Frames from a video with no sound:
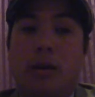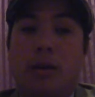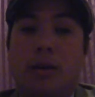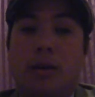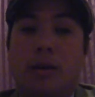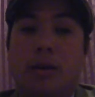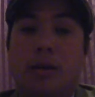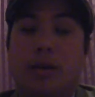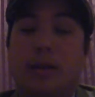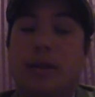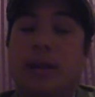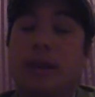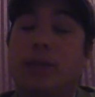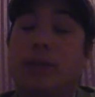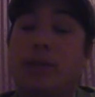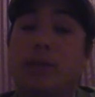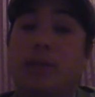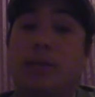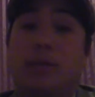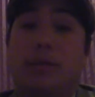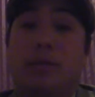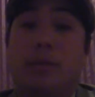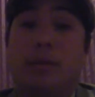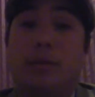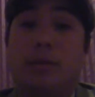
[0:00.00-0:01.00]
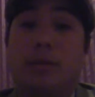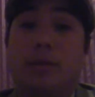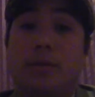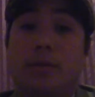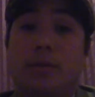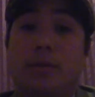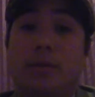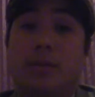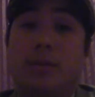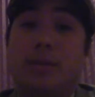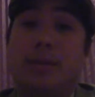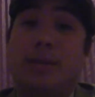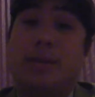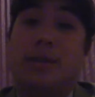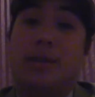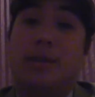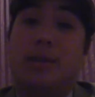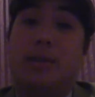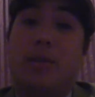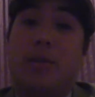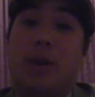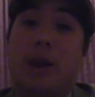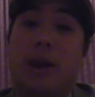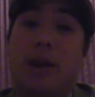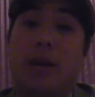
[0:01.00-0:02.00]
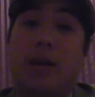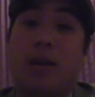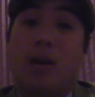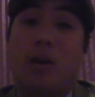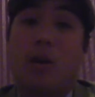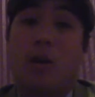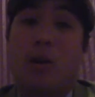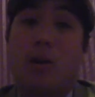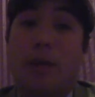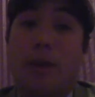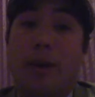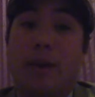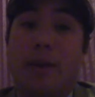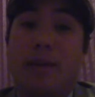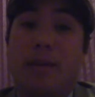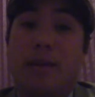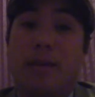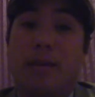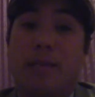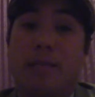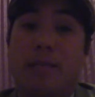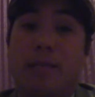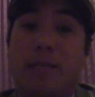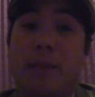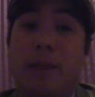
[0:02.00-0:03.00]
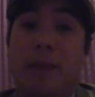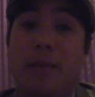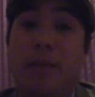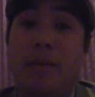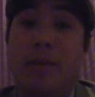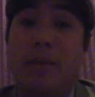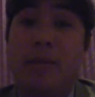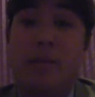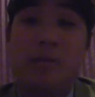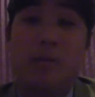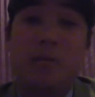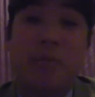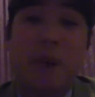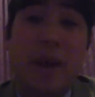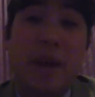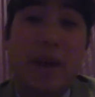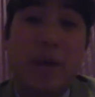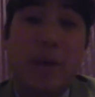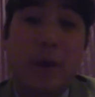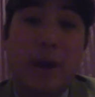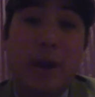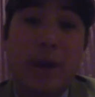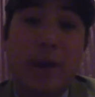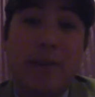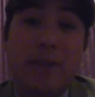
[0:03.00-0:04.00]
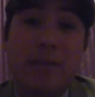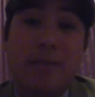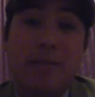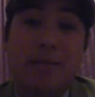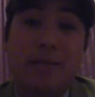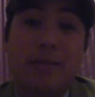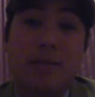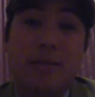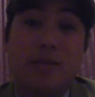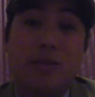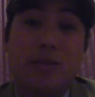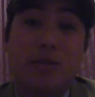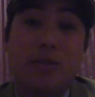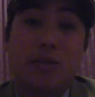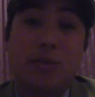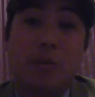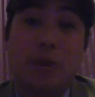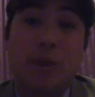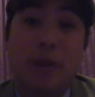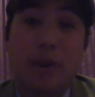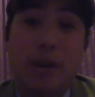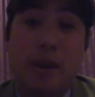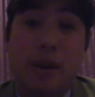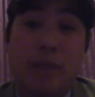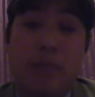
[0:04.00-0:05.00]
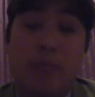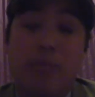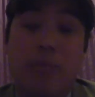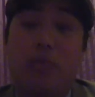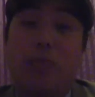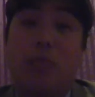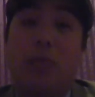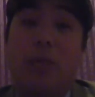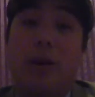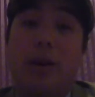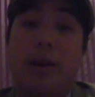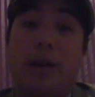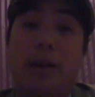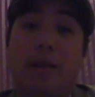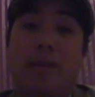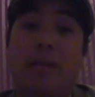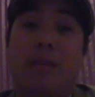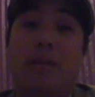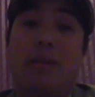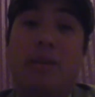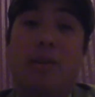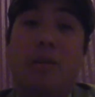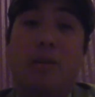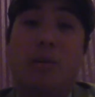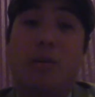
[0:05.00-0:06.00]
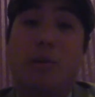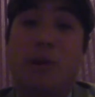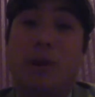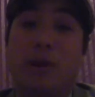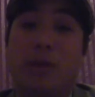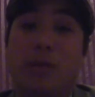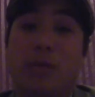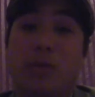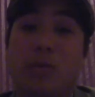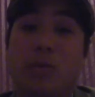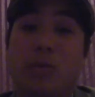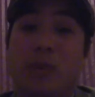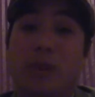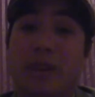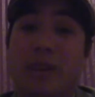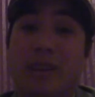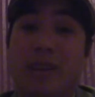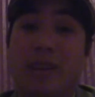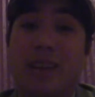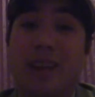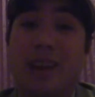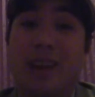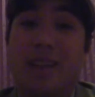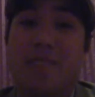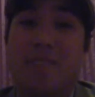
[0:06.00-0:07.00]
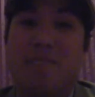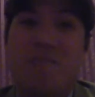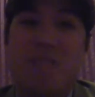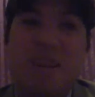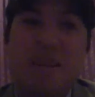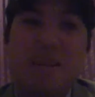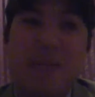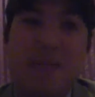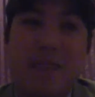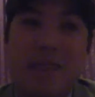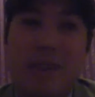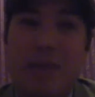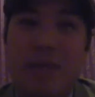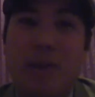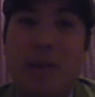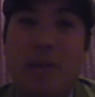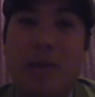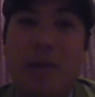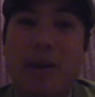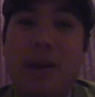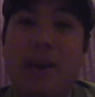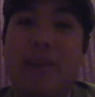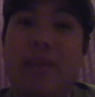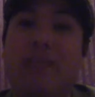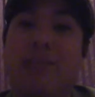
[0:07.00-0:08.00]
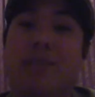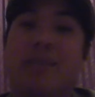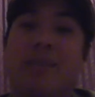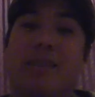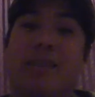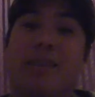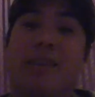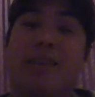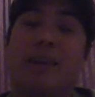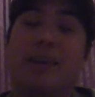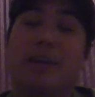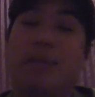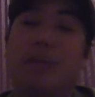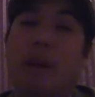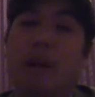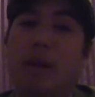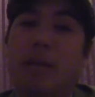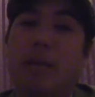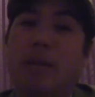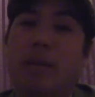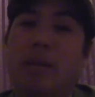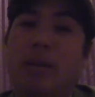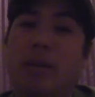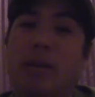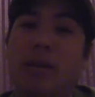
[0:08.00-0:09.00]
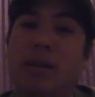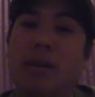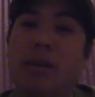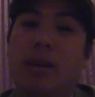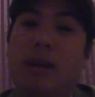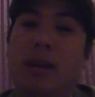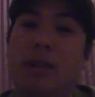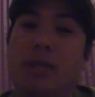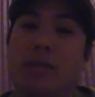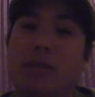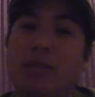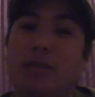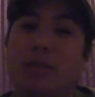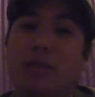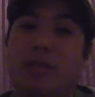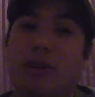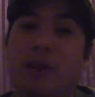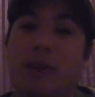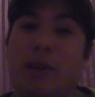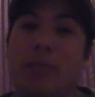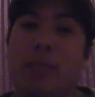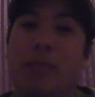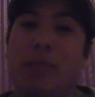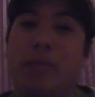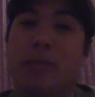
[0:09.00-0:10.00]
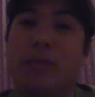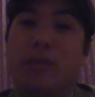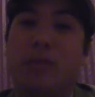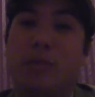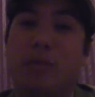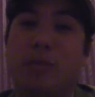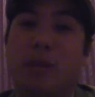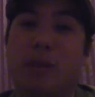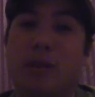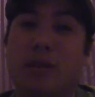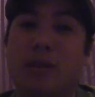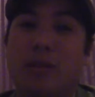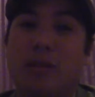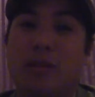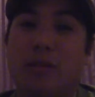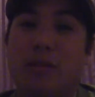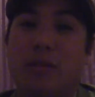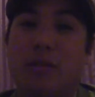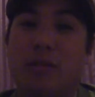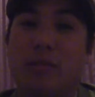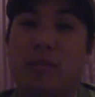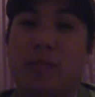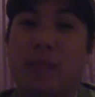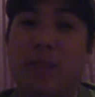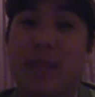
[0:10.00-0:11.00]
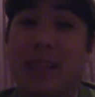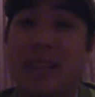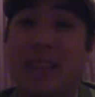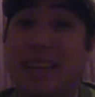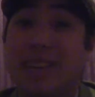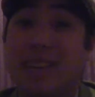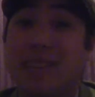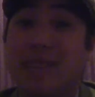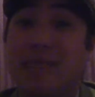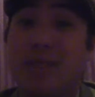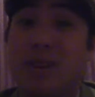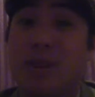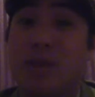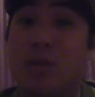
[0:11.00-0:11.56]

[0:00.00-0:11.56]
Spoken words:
Stay tuned to Addicted to Quack all week. Maybe those bandwagoners that joined up when Oregon was winning a lot, maybe they went away. And maybe the ATQ game threads will be a little bit less of a